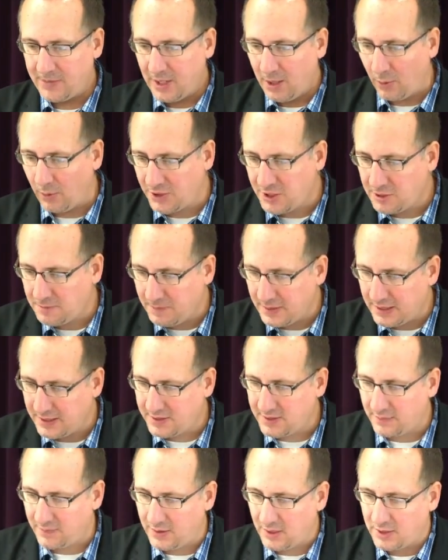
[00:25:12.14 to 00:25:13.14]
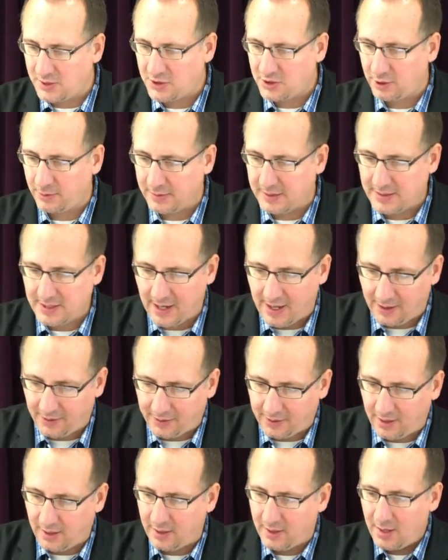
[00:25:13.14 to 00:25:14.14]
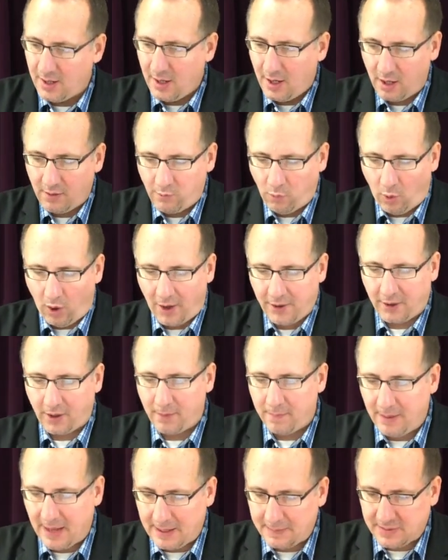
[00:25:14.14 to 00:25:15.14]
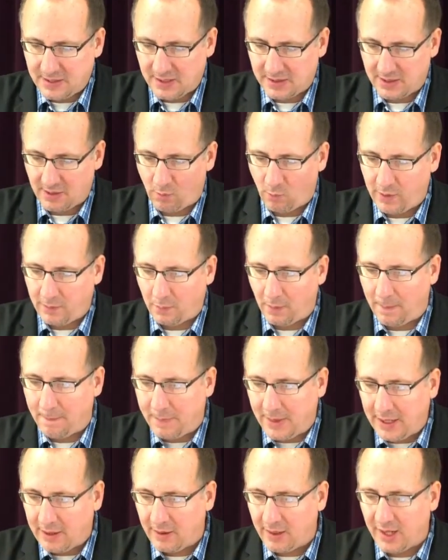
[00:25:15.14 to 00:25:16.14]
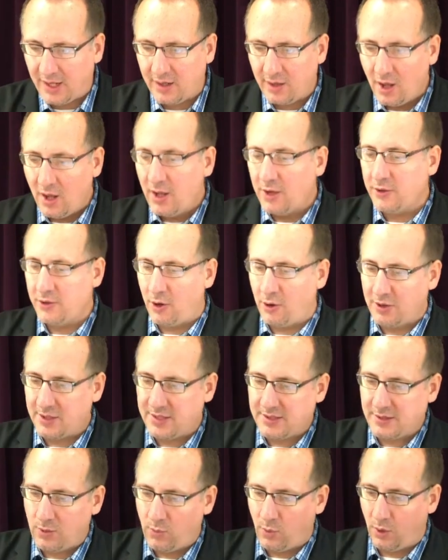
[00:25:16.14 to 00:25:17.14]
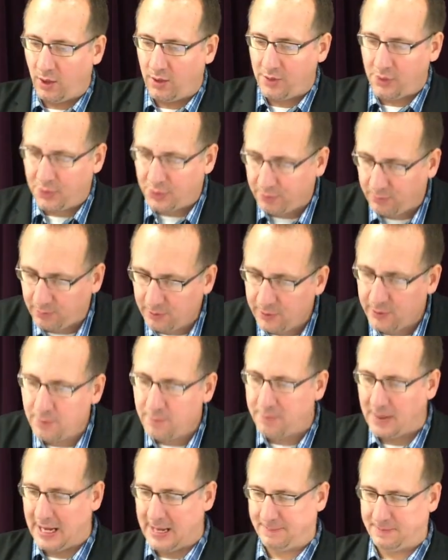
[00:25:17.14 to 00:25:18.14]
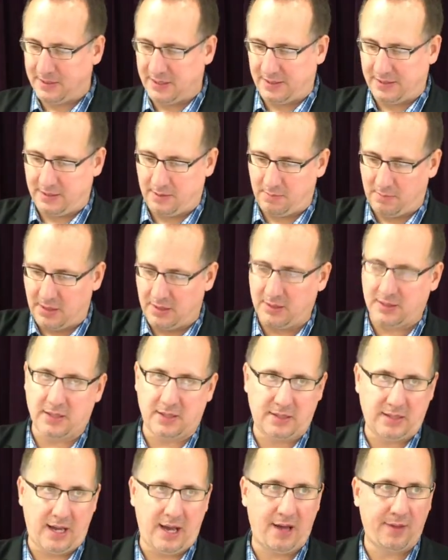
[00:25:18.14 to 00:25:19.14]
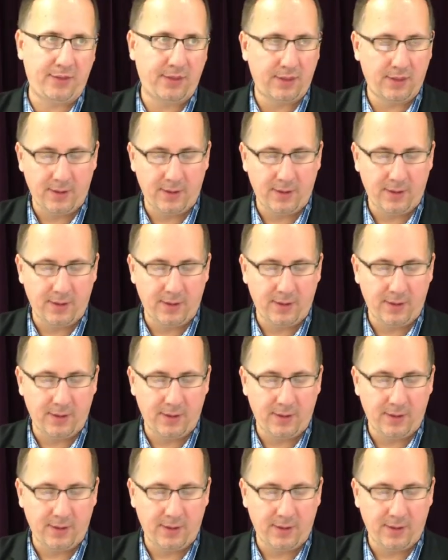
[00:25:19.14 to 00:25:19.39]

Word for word: which speaks of the instrumentality of water baptism. We were buried, notice the word, through baptism into death.